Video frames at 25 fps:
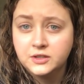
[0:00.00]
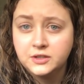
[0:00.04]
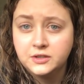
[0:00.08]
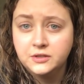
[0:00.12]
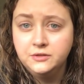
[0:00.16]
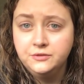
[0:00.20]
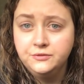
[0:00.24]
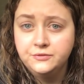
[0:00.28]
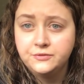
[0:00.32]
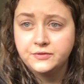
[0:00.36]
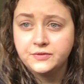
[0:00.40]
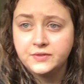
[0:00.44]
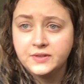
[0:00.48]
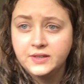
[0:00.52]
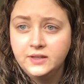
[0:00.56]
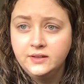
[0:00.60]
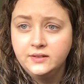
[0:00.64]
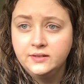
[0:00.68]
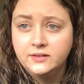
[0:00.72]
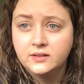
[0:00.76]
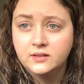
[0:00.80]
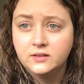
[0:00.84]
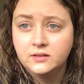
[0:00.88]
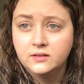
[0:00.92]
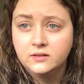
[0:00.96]
Cute
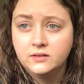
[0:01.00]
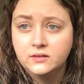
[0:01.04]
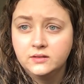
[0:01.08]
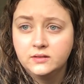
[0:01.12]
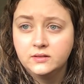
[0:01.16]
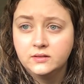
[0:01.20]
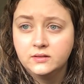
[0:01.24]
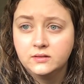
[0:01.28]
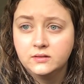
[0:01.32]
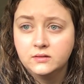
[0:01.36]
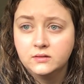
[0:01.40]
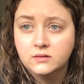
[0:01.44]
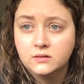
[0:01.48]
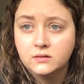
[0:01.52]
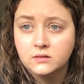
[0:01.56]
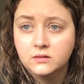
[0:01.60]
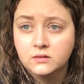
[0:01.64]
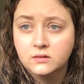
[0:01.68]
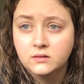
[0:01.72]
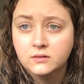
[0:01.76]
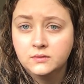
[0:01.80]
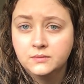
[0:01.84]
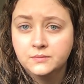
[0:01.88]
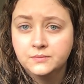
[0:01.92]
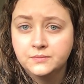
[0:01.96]
faces.
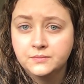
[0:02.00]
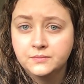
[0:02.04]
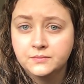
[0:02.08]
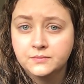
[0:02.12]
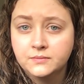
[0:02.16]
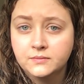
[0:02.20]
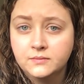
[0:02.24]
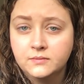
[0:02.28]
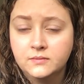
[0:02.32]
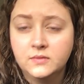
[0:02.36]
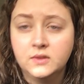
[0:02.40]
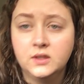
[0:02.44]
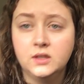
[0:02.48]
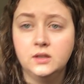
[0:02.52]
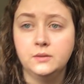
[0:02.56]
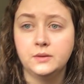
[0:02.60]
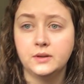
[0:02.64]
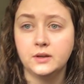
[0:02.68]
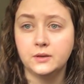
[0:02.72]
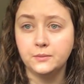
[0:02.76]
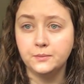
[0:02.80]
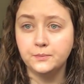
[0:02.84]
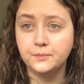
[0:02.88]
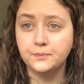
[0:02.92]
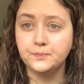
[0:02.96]
There
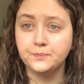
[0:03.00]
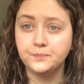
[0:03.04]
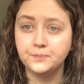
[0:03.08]
we go.